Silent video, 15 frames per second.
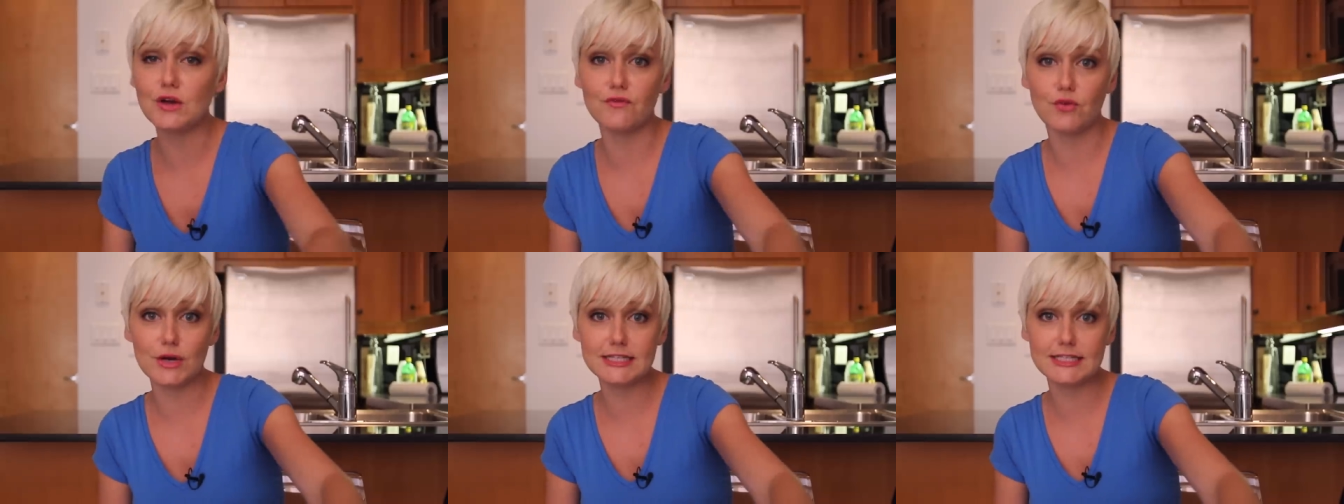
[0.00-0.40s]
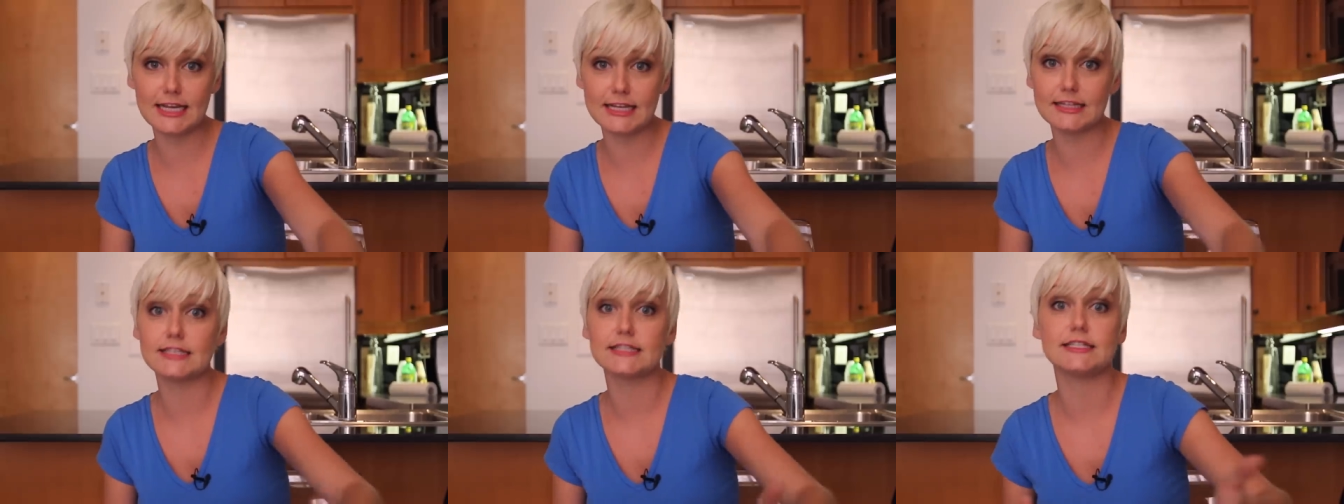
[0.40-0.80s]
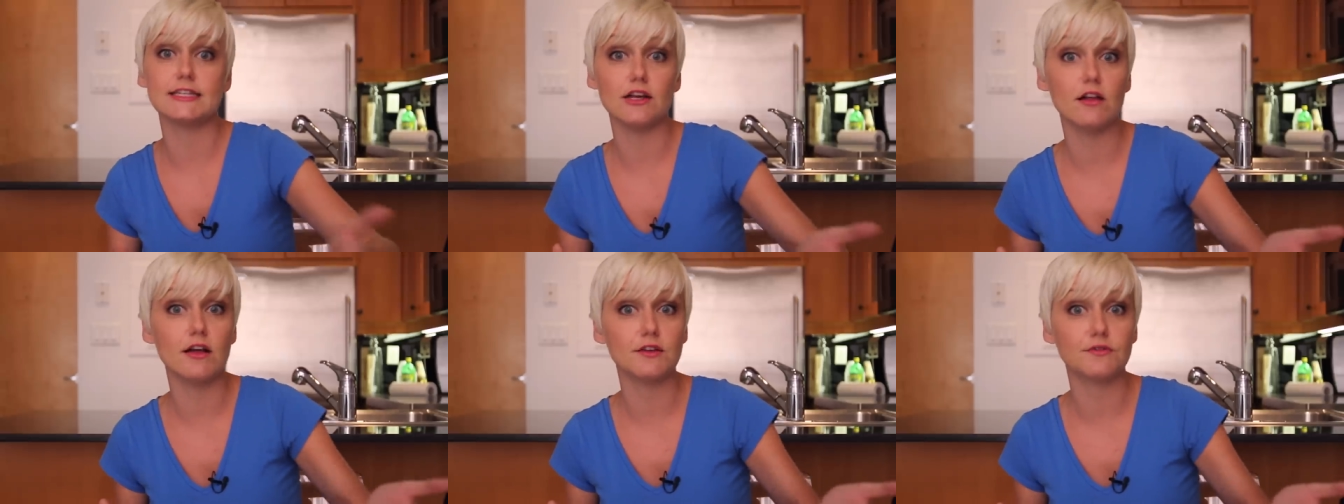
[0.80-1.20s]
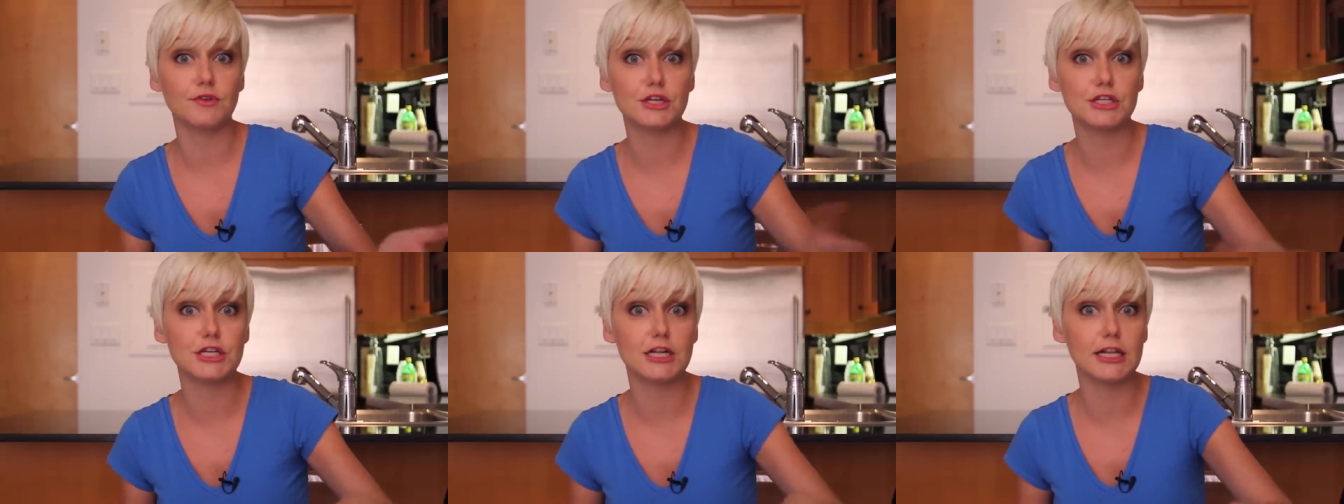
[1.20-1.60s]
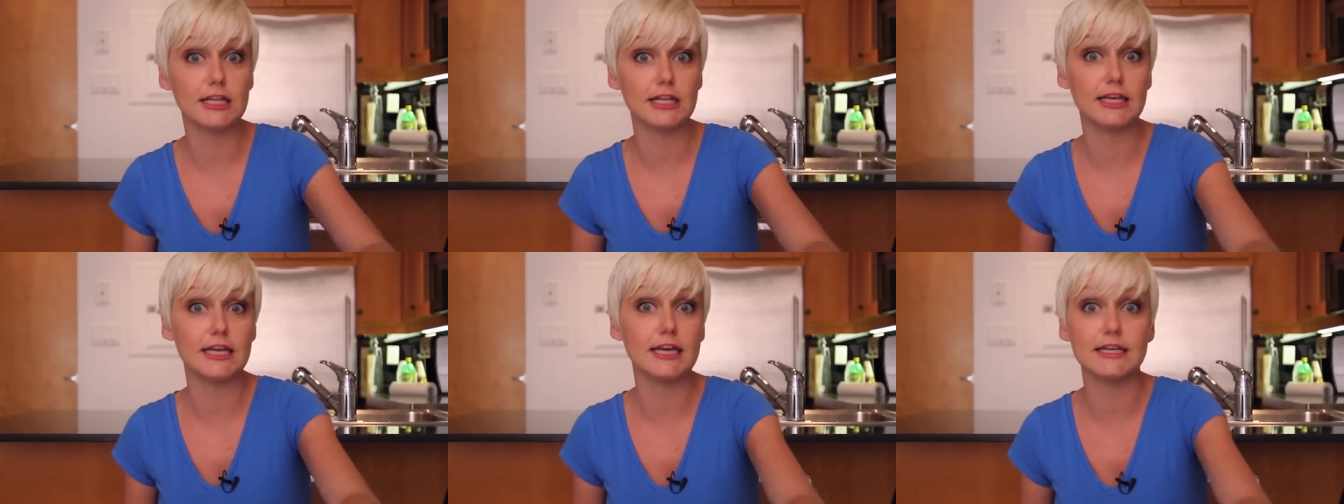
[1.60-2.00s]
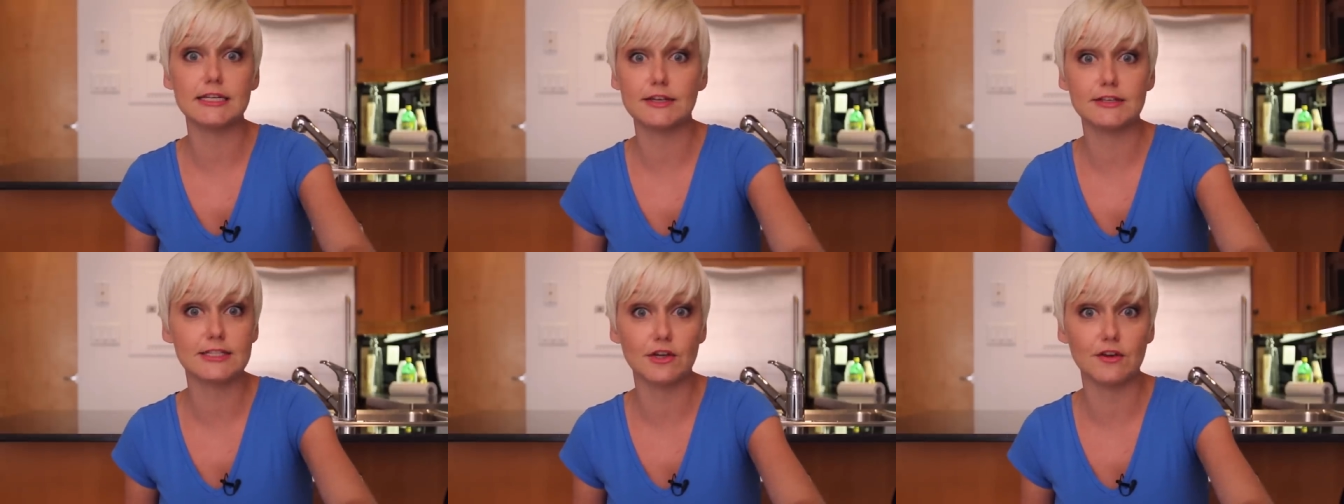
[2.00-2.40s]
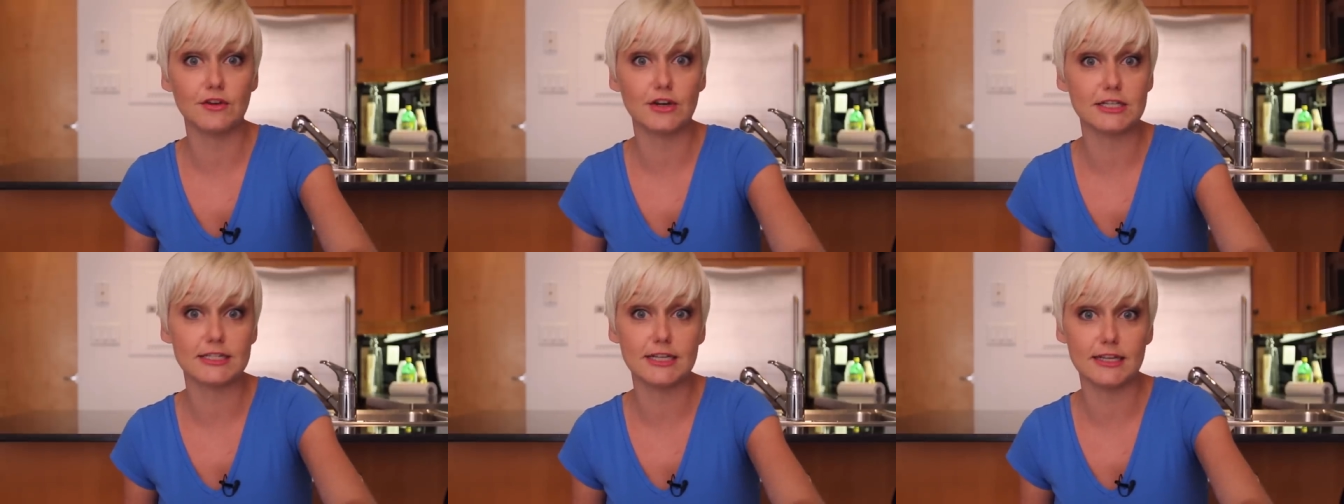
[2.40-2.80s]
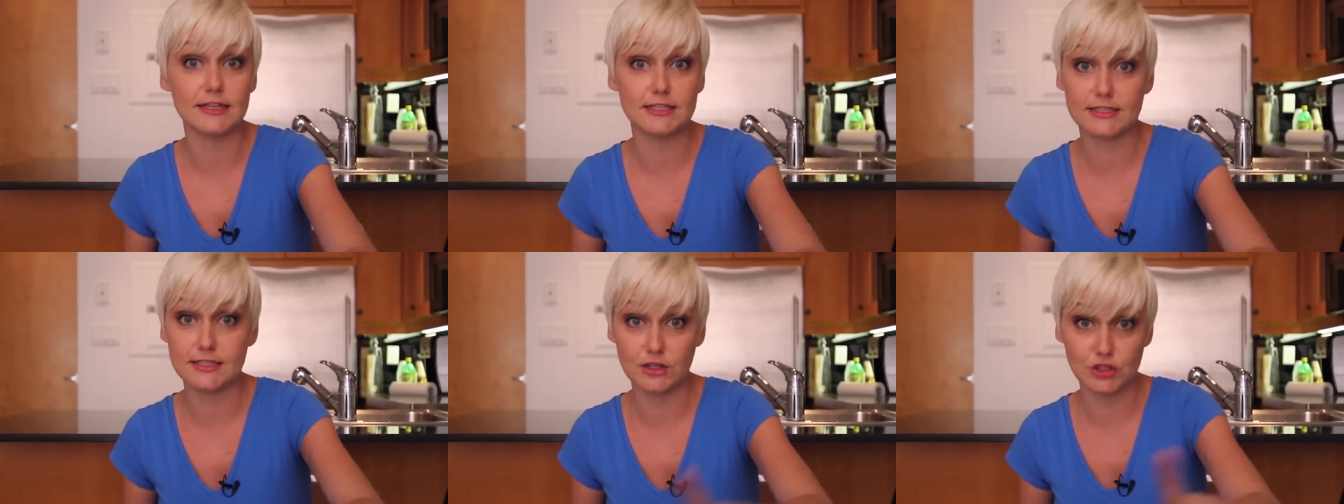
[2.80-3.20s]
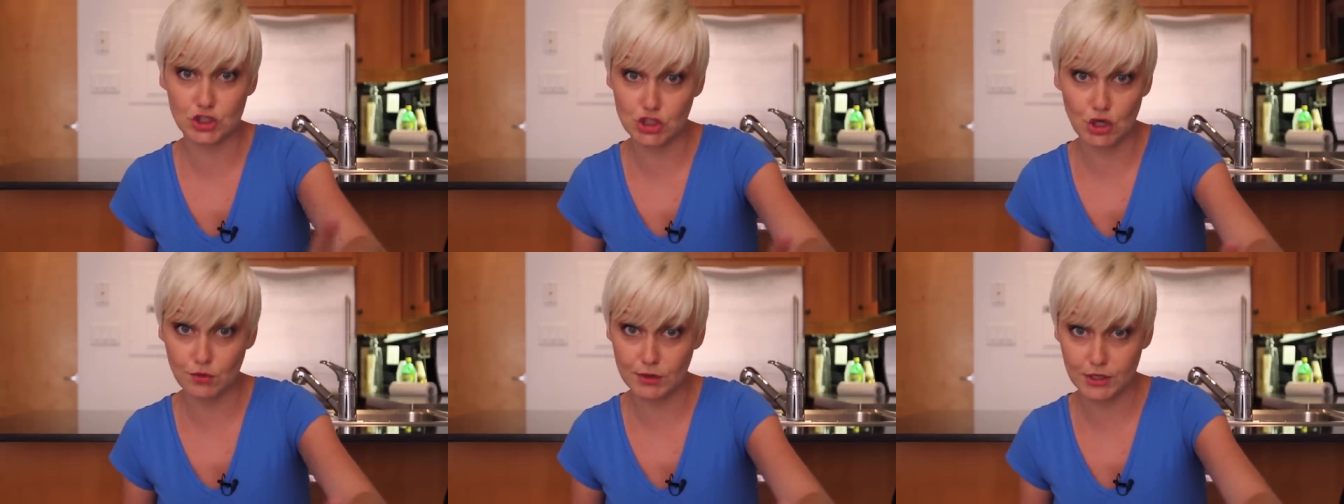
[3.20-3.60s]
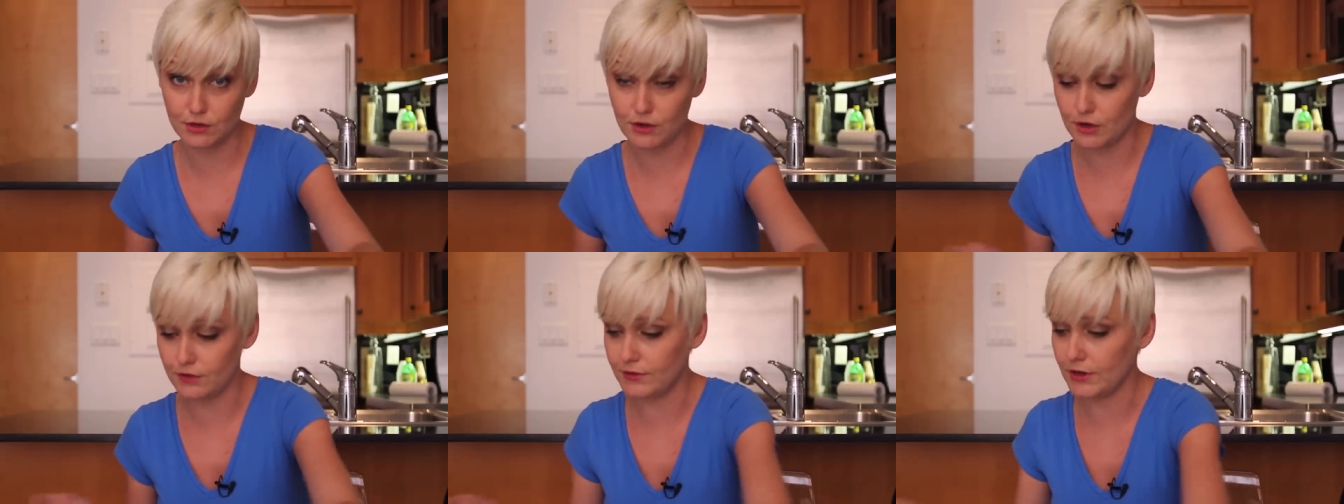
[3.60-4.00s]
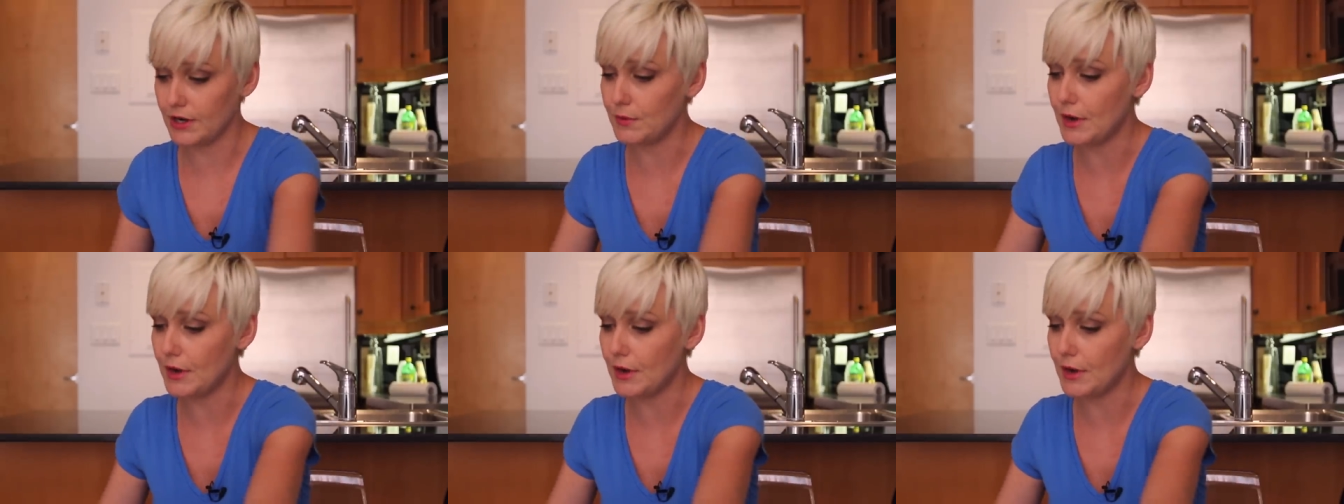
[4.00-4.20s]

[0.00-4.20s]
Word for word: Avoid stainless steel. Unfortunately, silver and stainless steel don't get along very